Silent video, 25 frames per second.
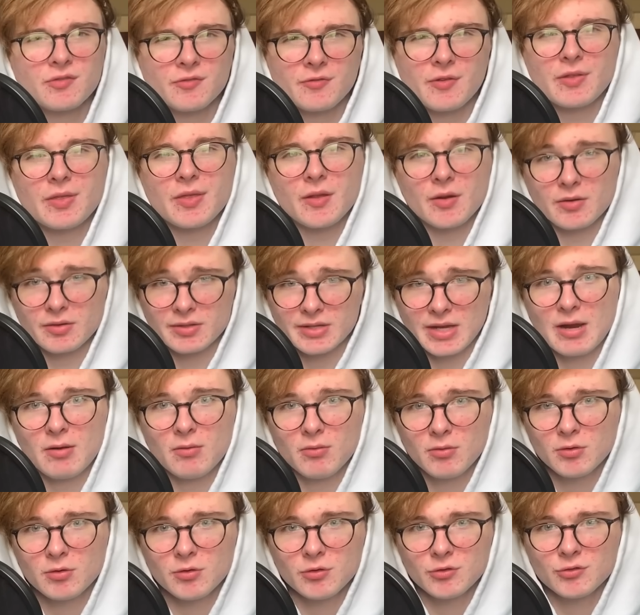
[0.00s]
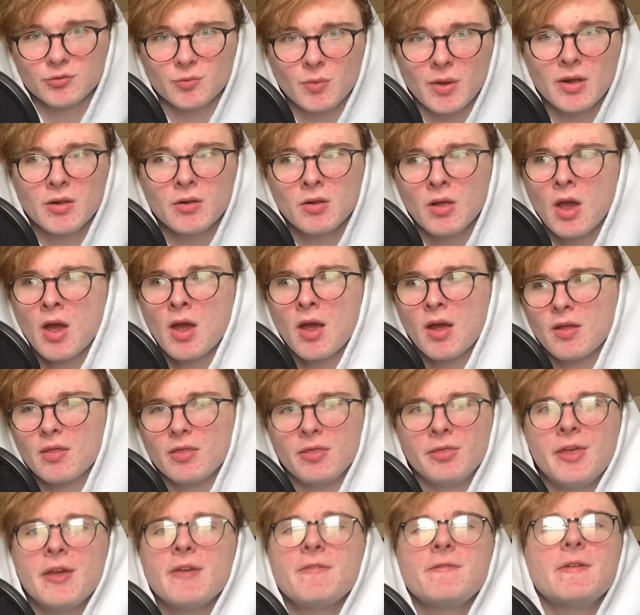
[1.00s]
fit their characters well,
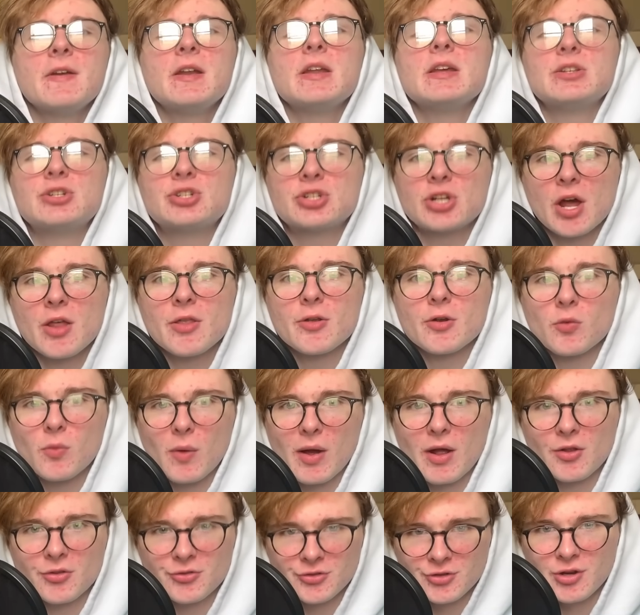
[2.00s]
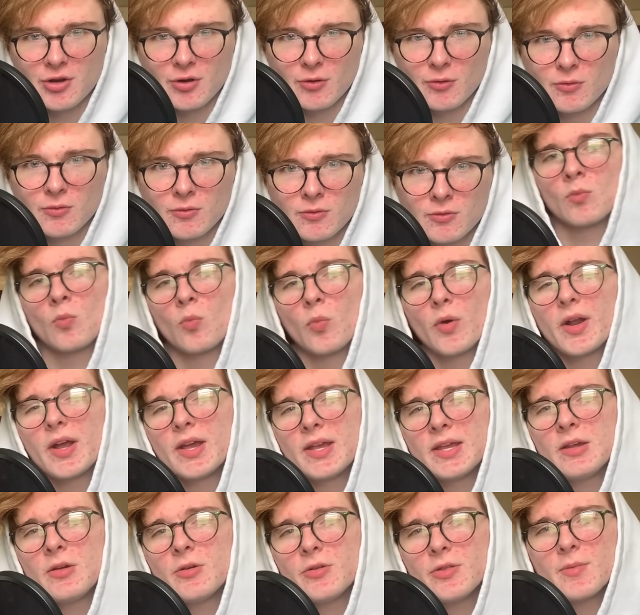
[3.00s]
they fit each other well too. When I
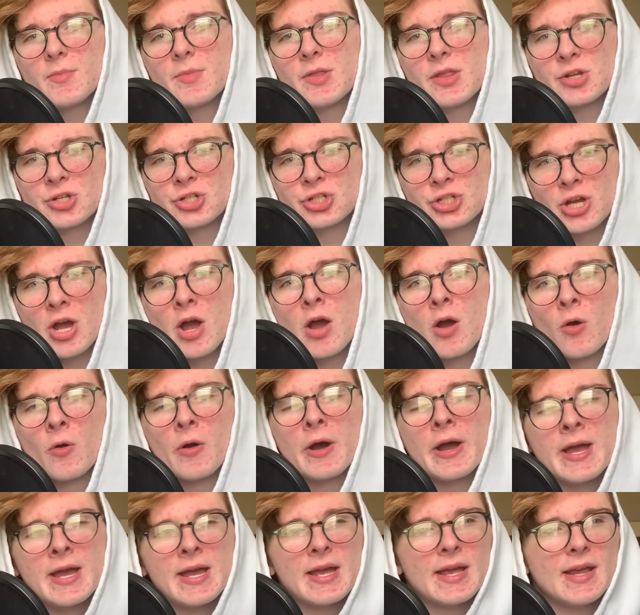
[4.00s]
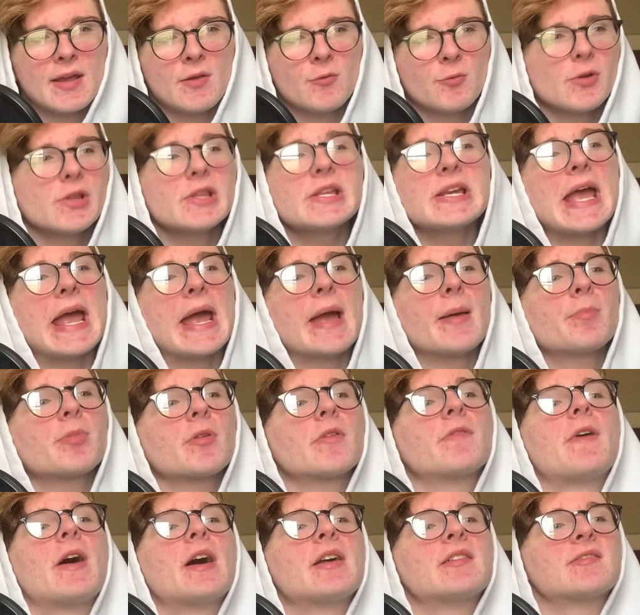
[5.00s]
hear them in the show, it really
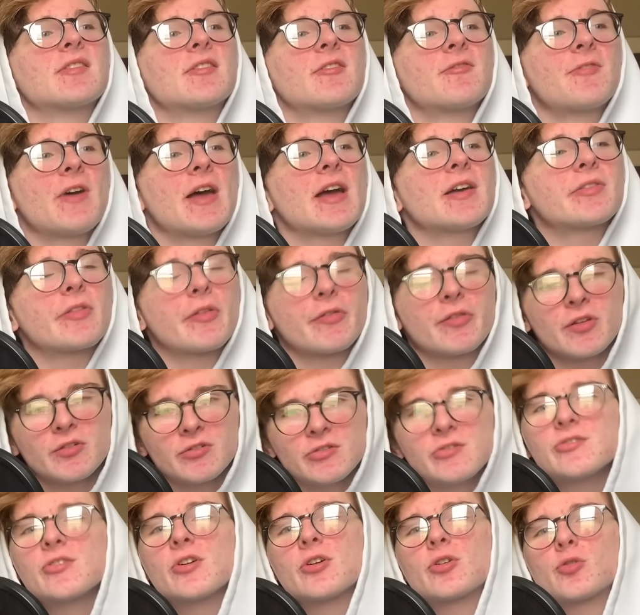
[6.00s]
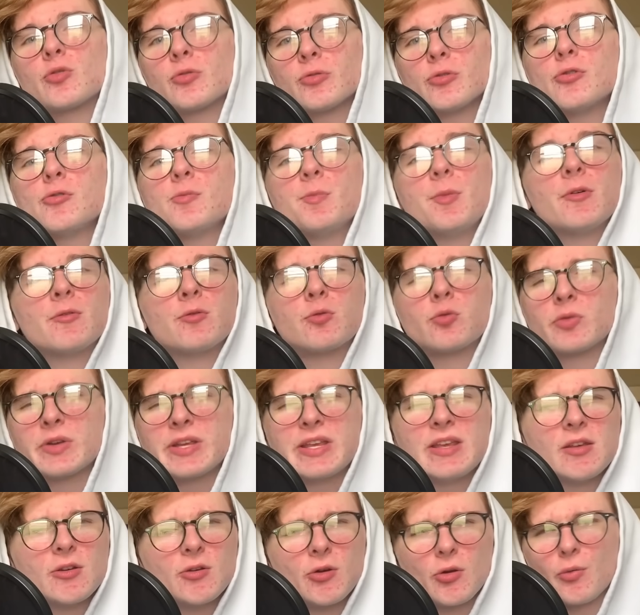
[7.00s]
amplifies the fact that this is a group of
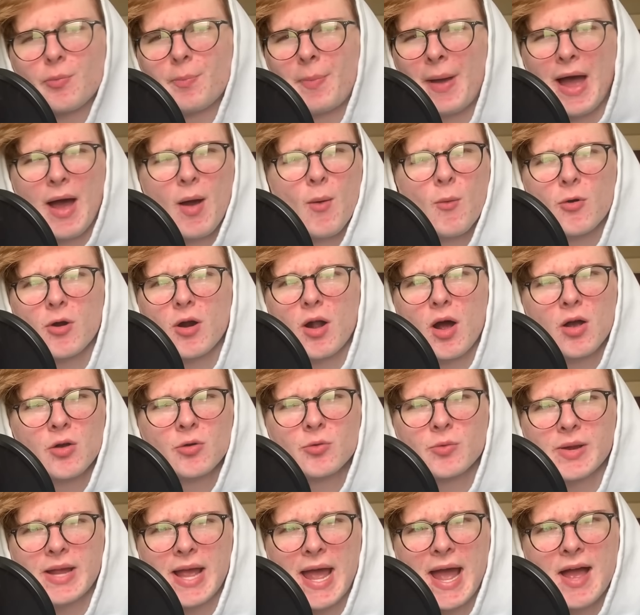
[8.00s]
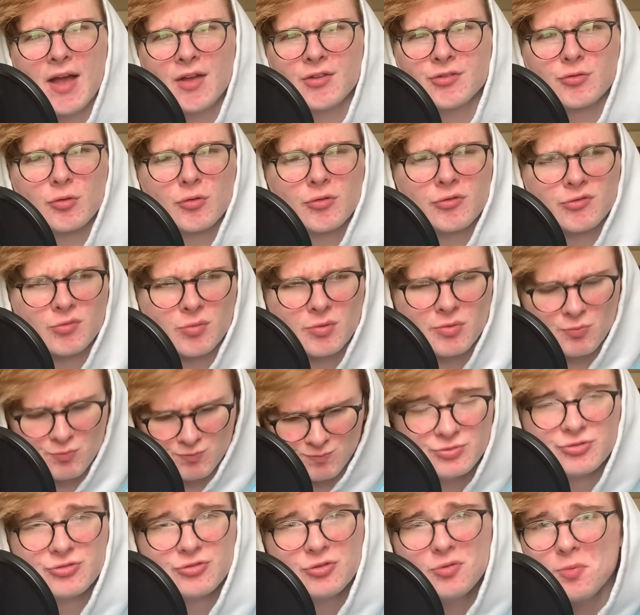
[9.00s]
regal, power-hungry assholes with
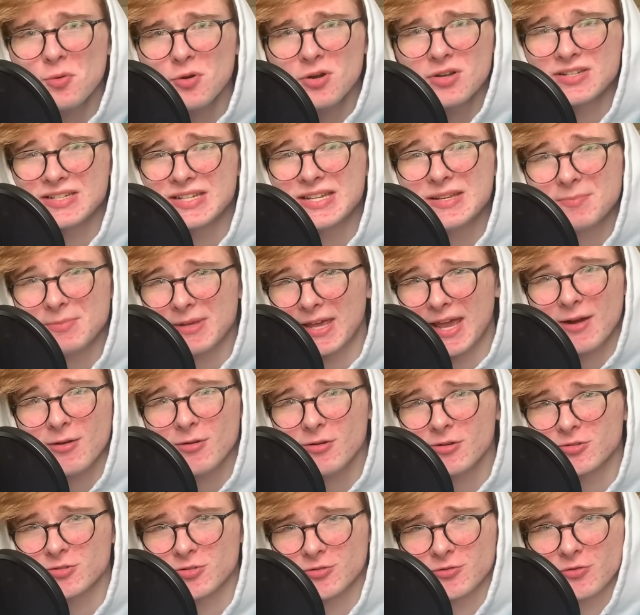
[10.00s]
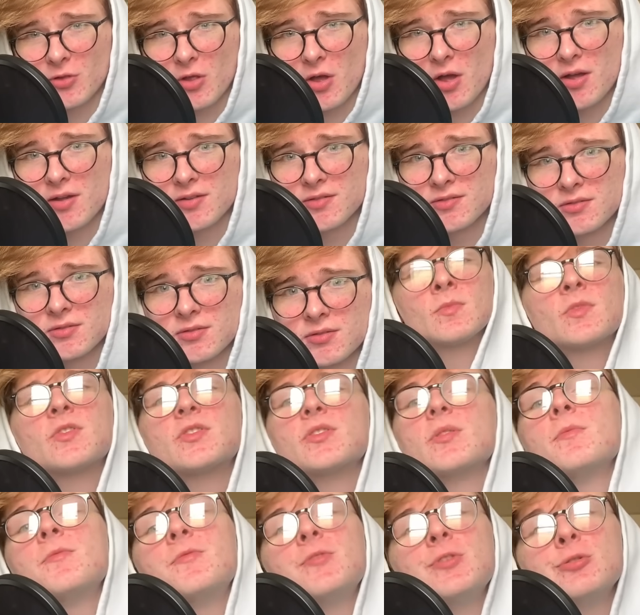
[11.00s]
super deep character flaws.
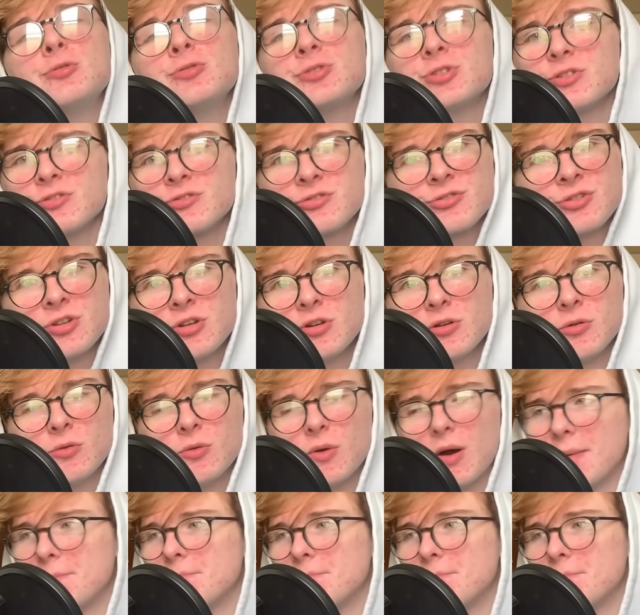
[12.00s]
Some fusions too.